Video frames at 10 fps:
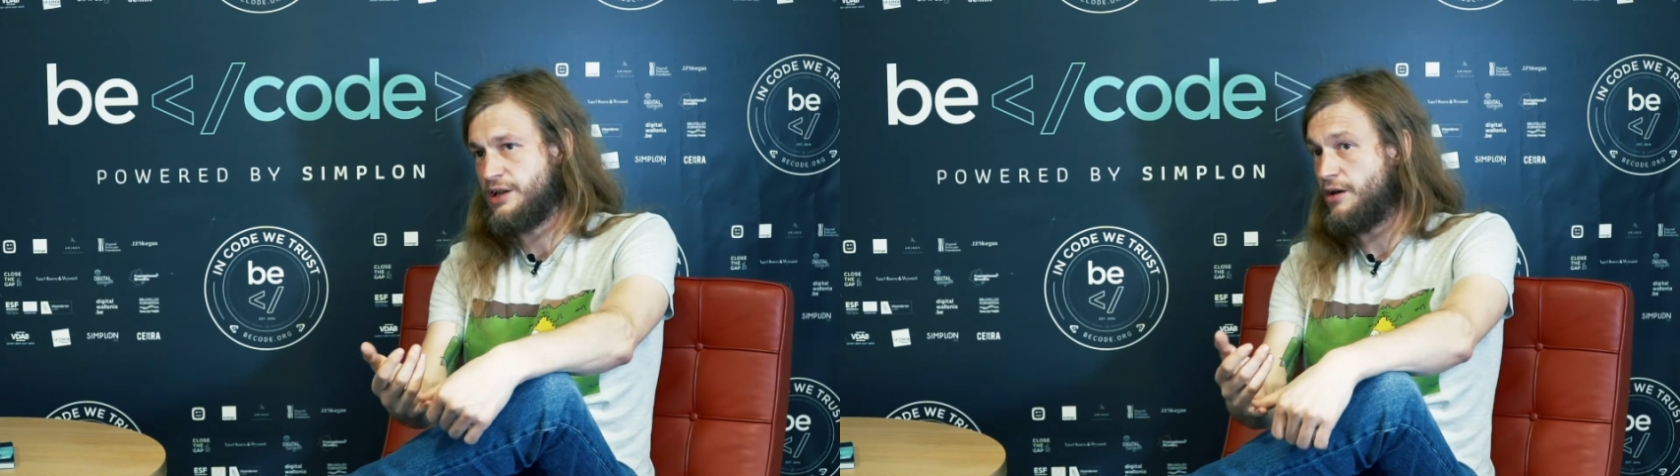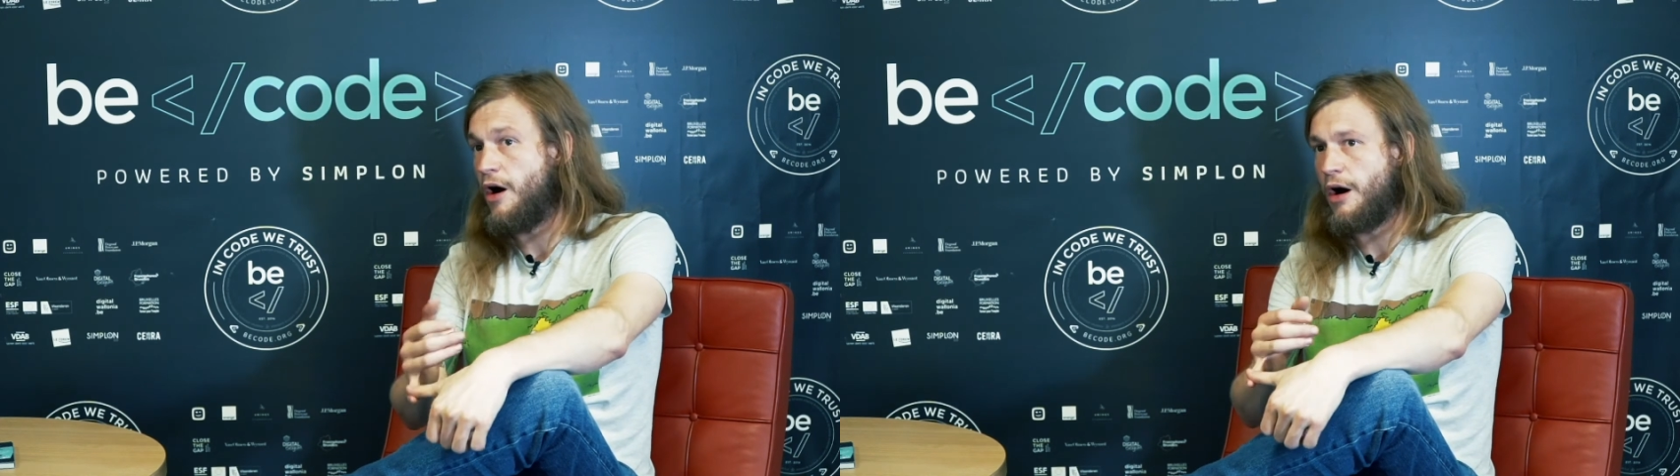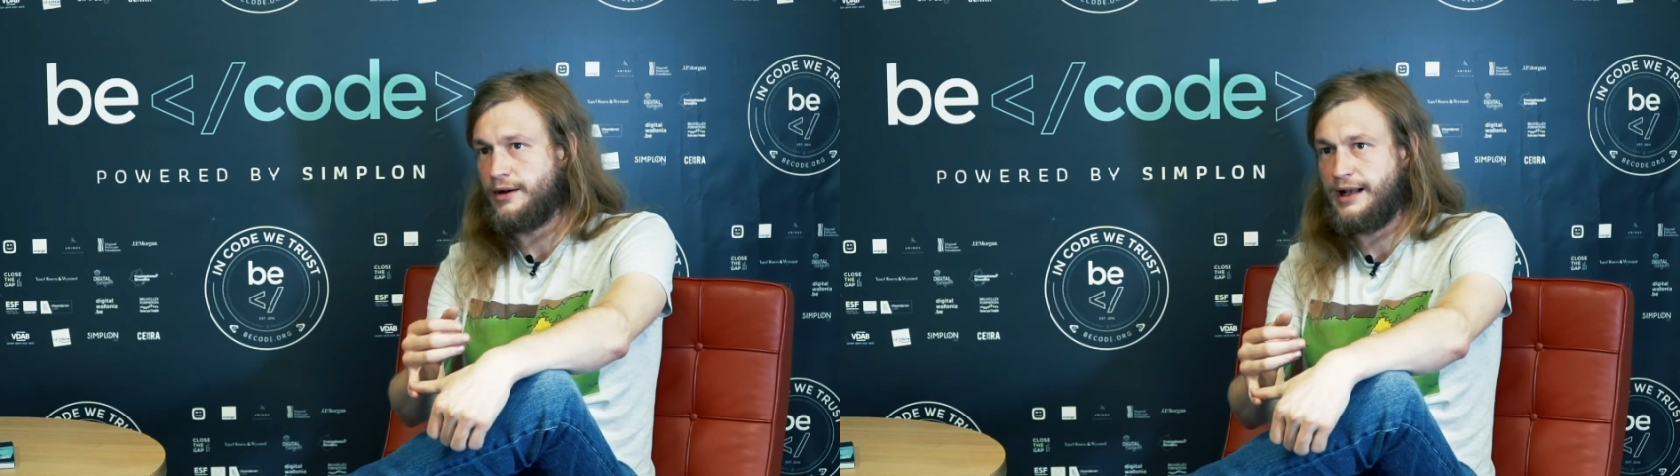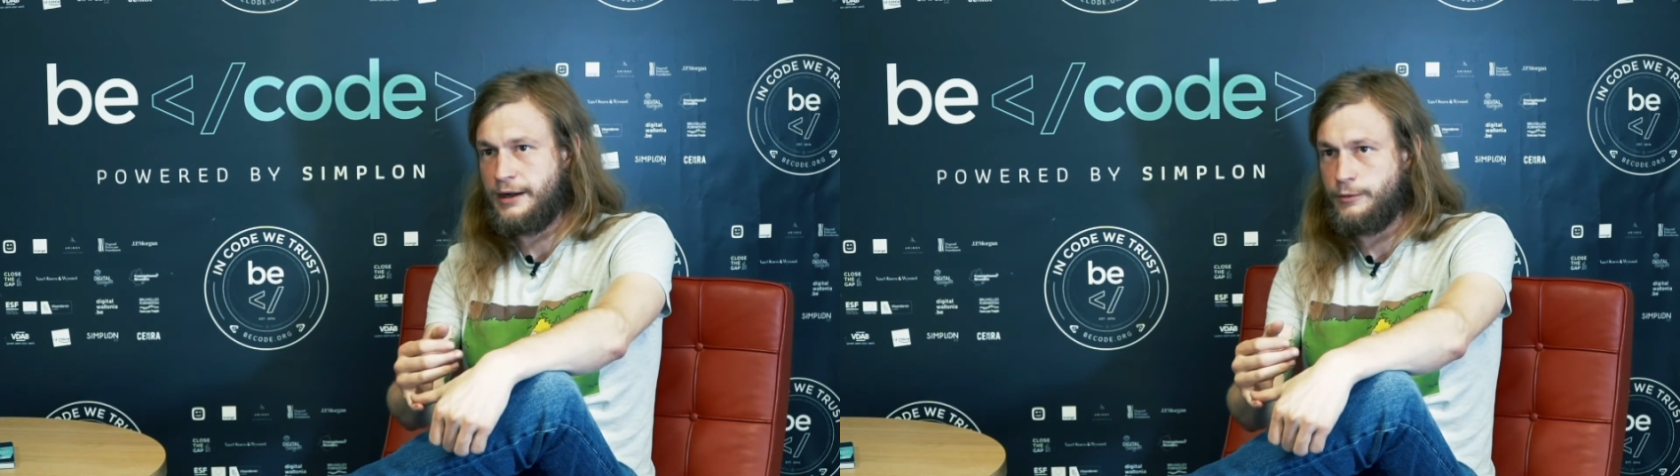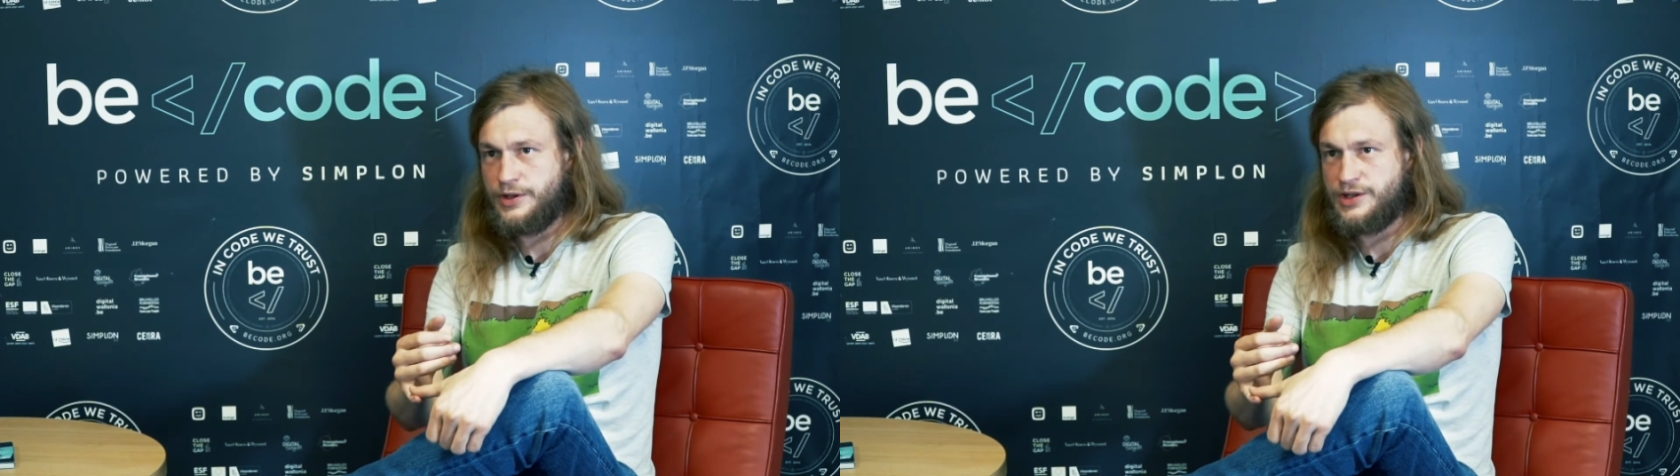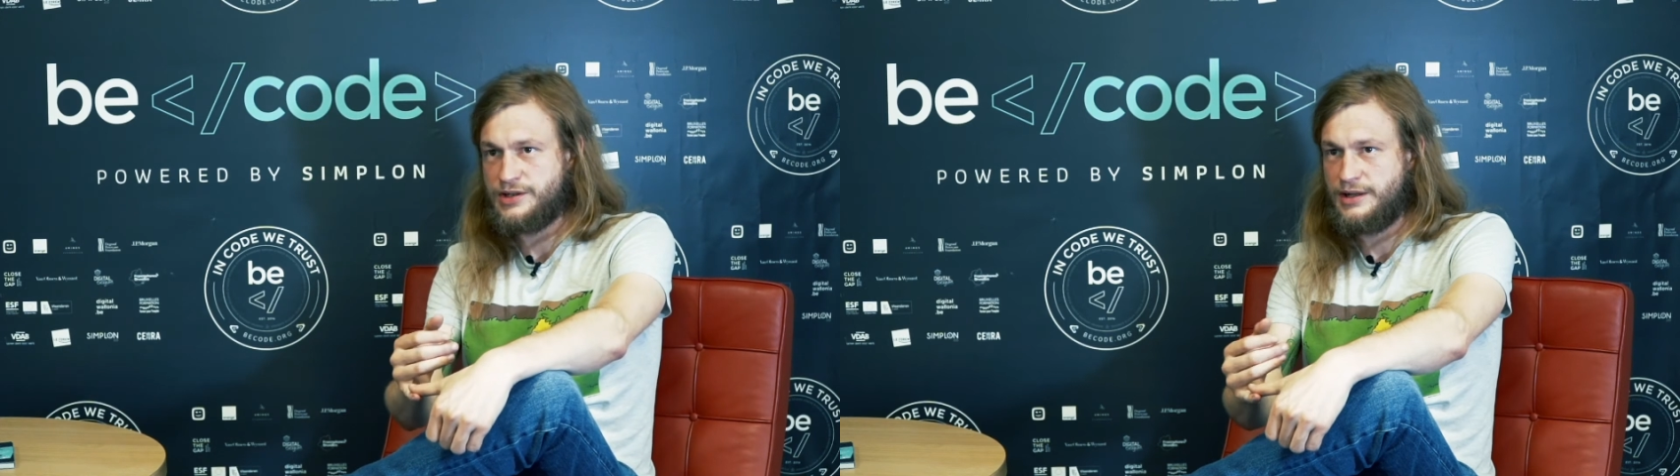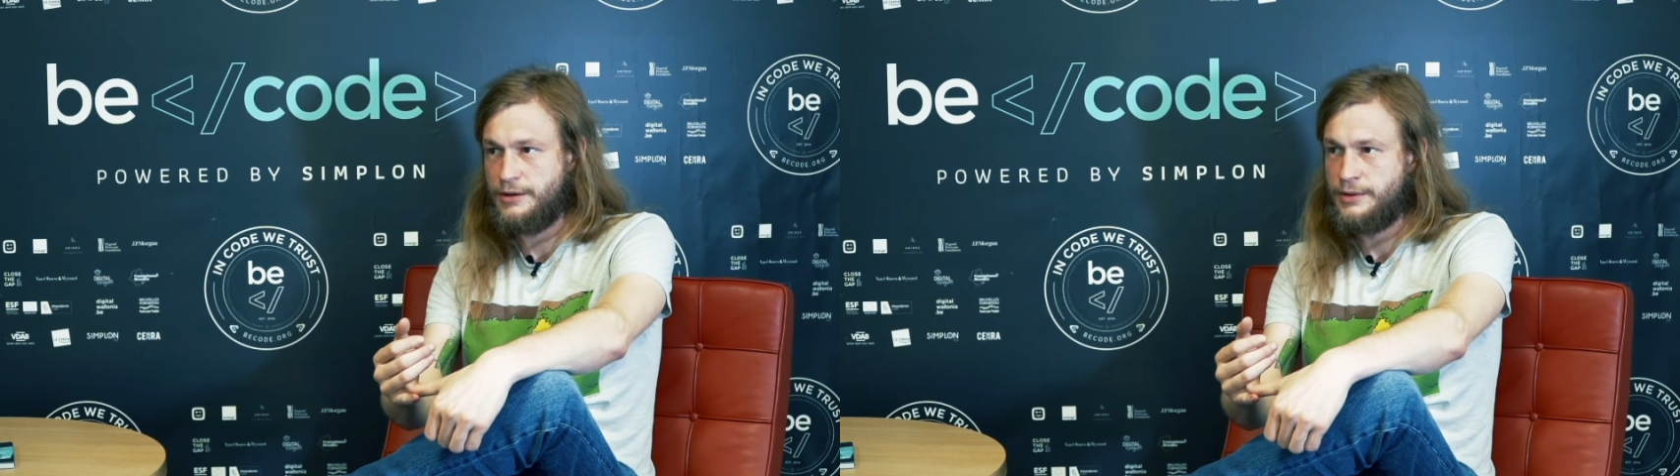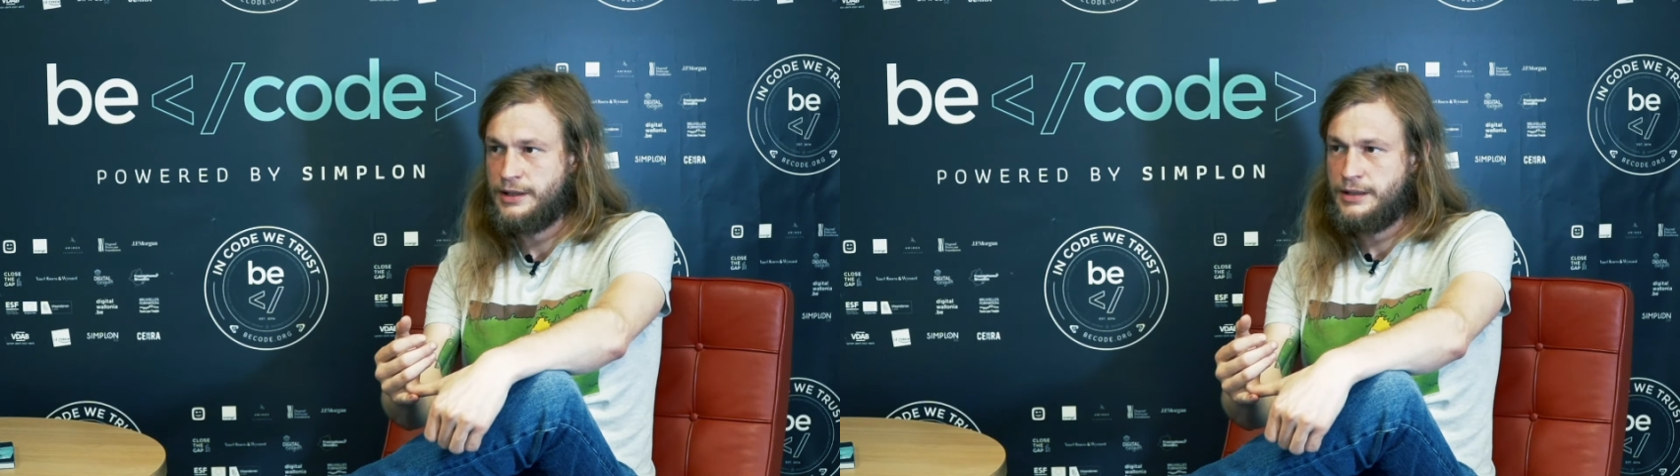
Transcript: and the hard languages. Now,